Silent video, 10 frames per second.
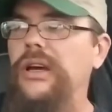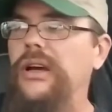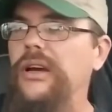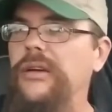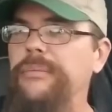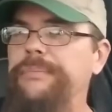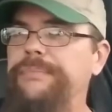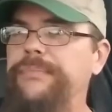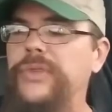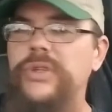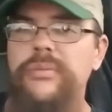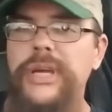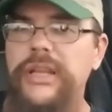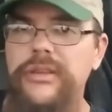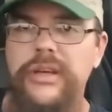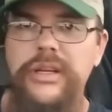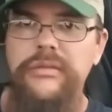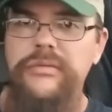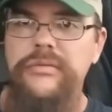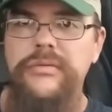Um, do the math on
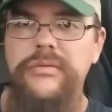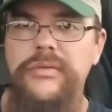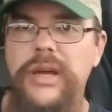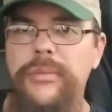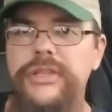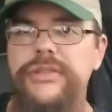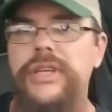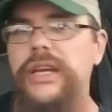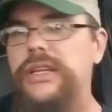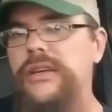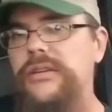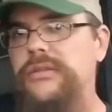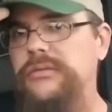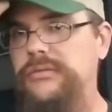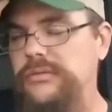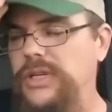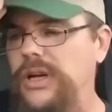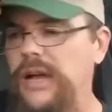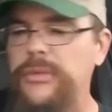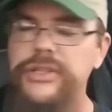it. How much is that a year? You
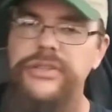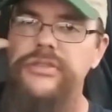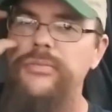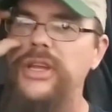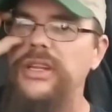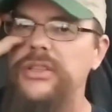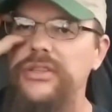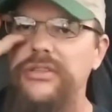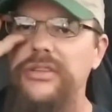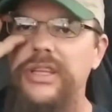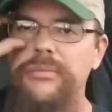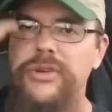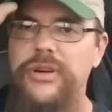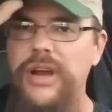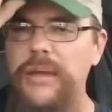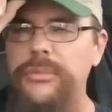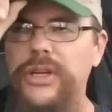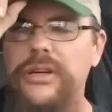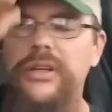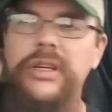know, how much you spending just to keep your crap
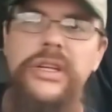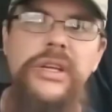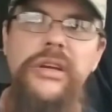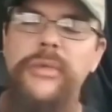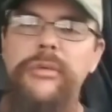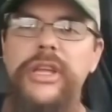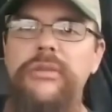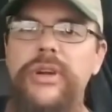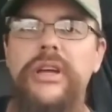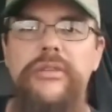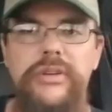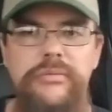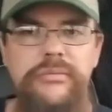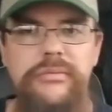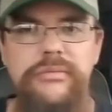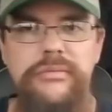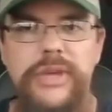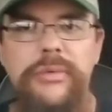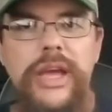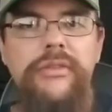there? Maybe get rid of it.
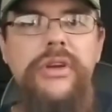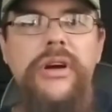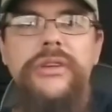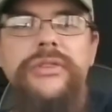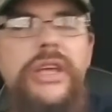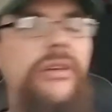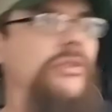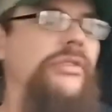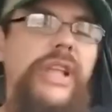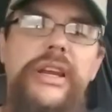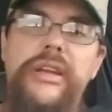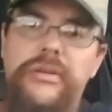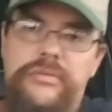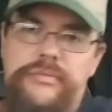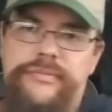Maybe have a yard sale, just let it go.